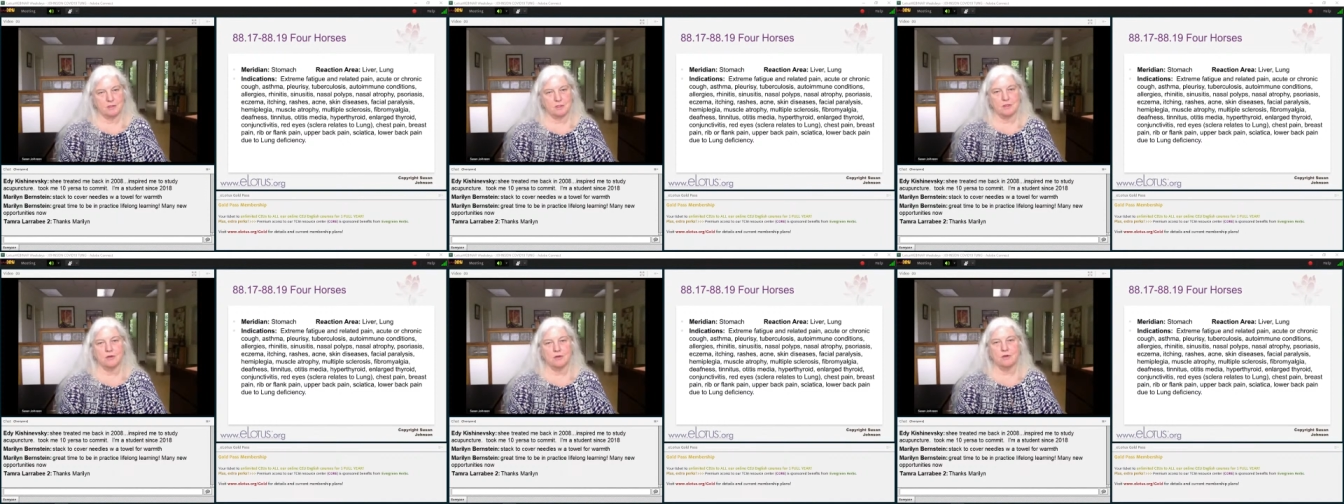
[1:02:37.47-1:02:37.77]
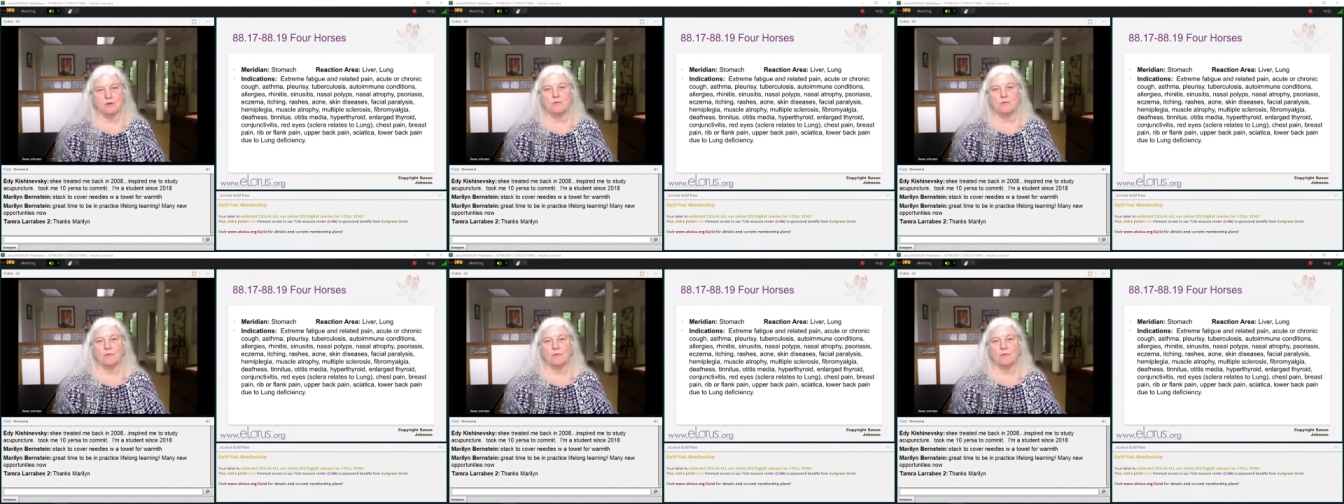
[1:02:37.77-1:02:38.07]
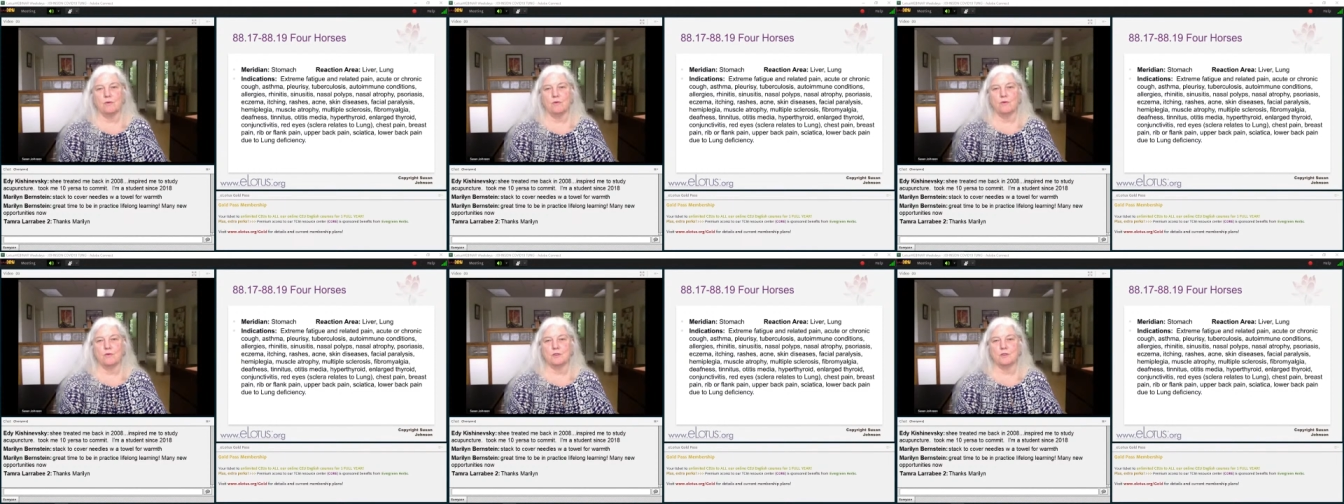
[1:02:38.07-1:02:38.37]
So,
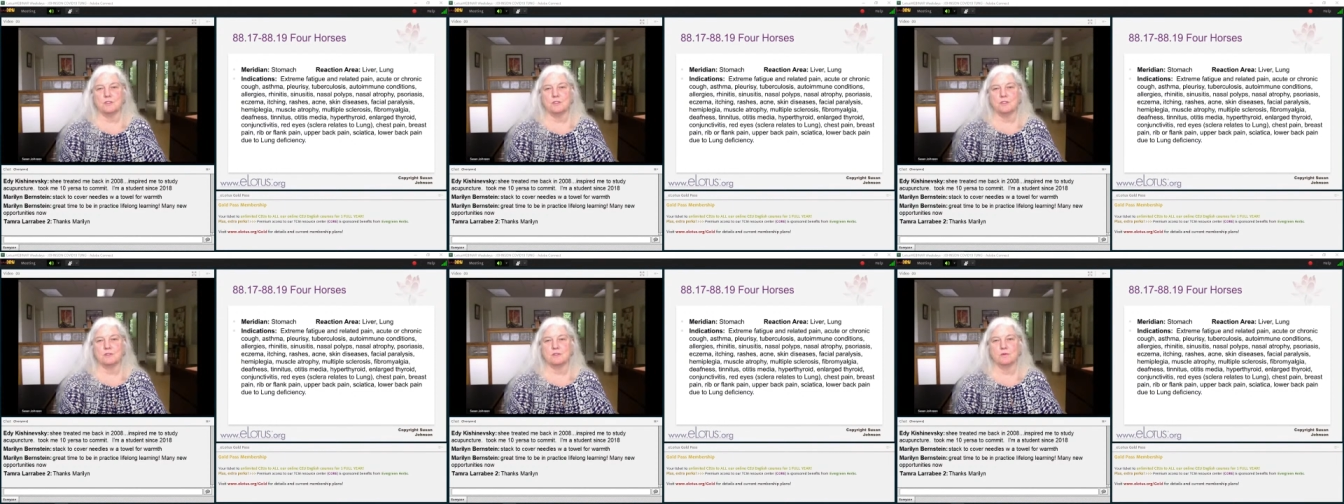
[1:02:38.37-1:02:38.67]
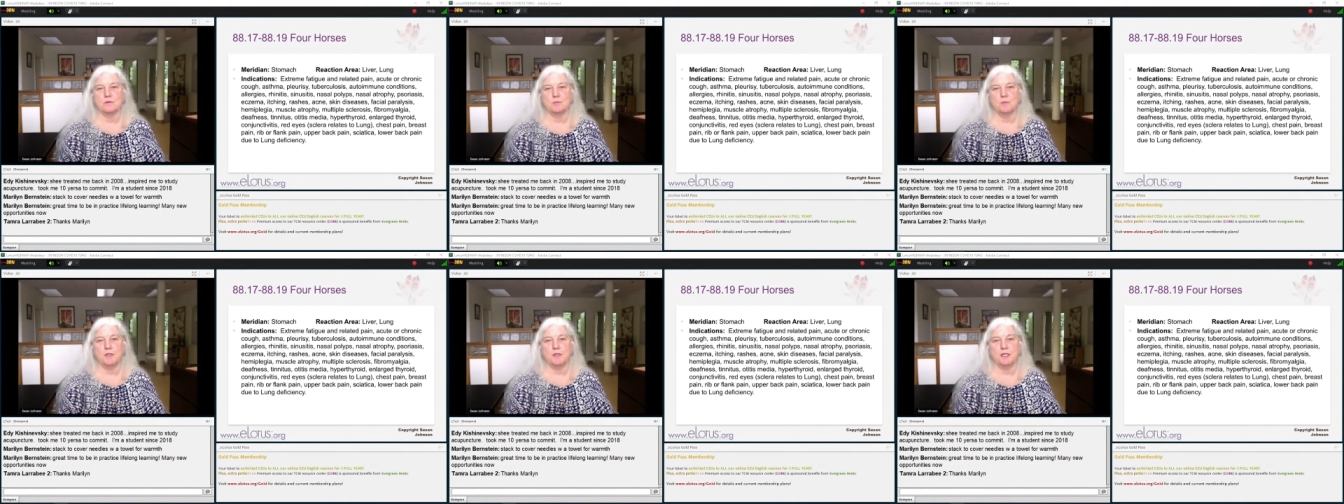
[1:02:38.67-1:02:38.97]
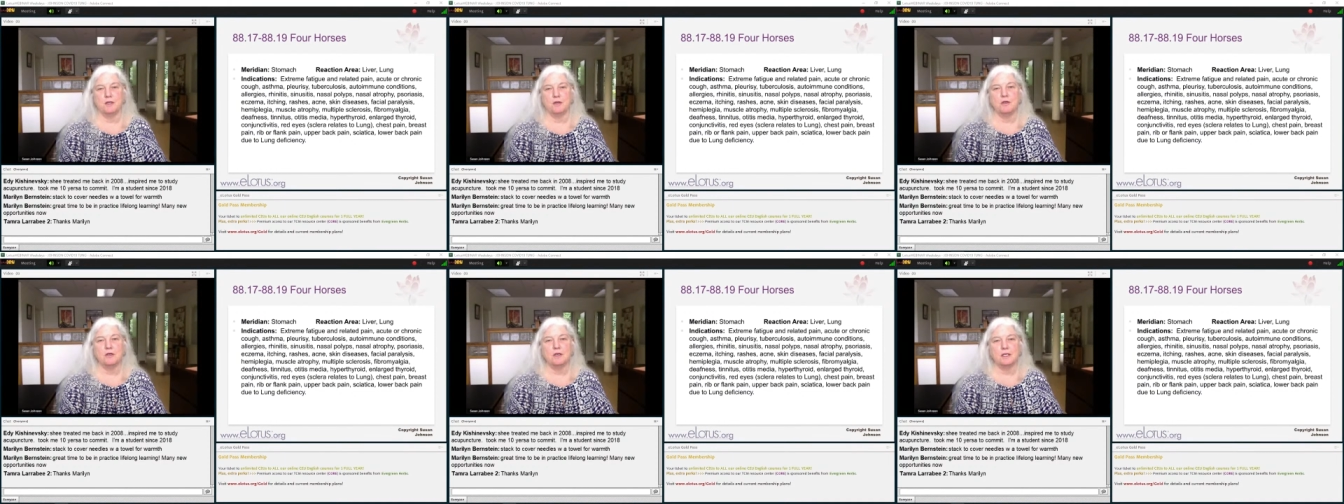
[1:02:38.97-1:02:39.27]
four horses would be
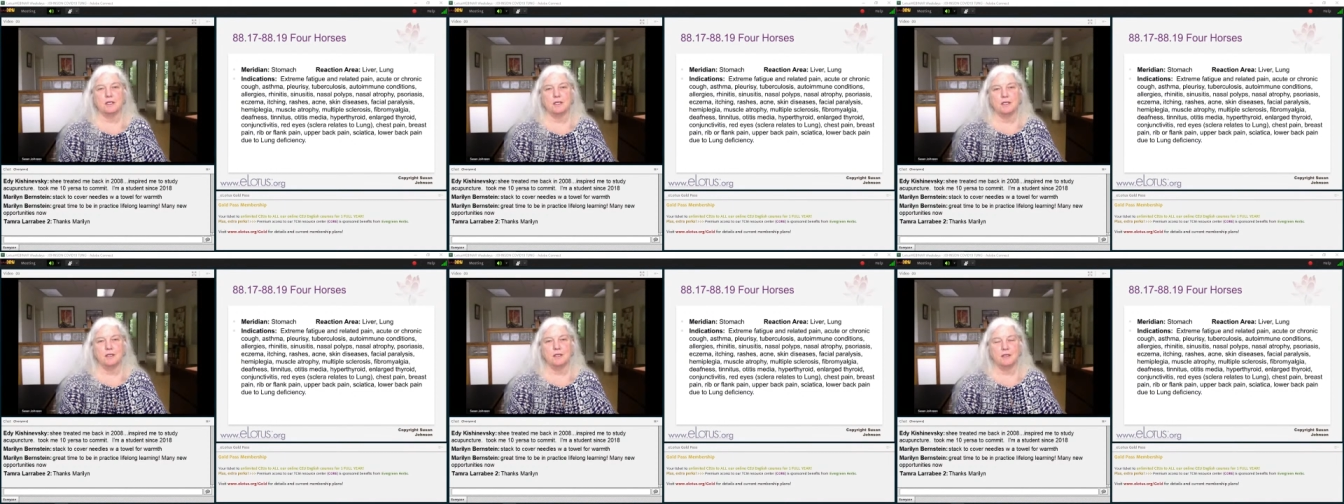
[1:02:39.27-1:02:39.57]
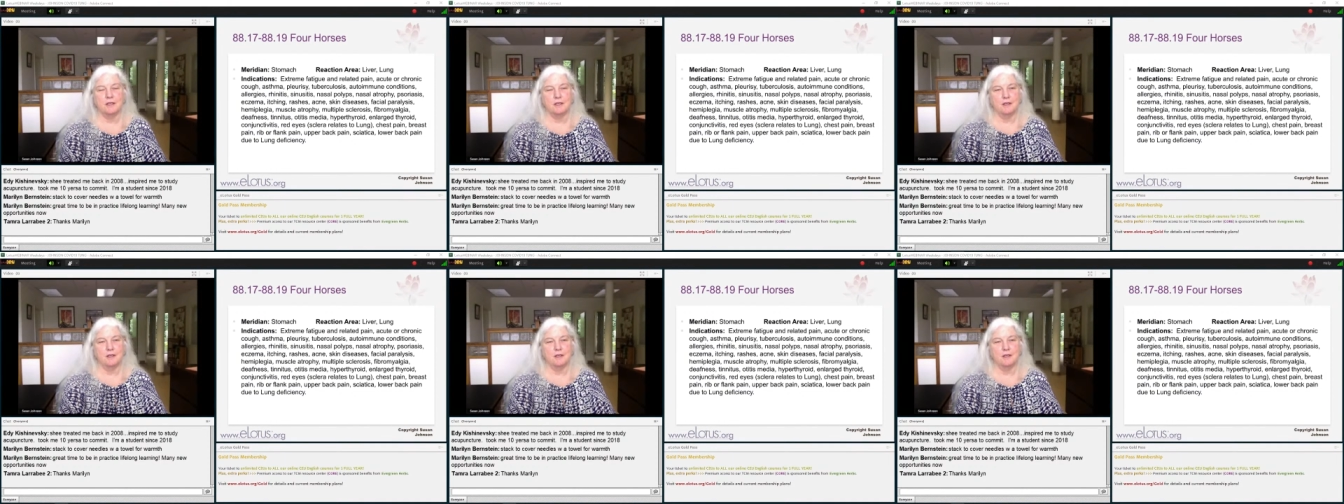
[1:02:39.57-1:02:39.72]
good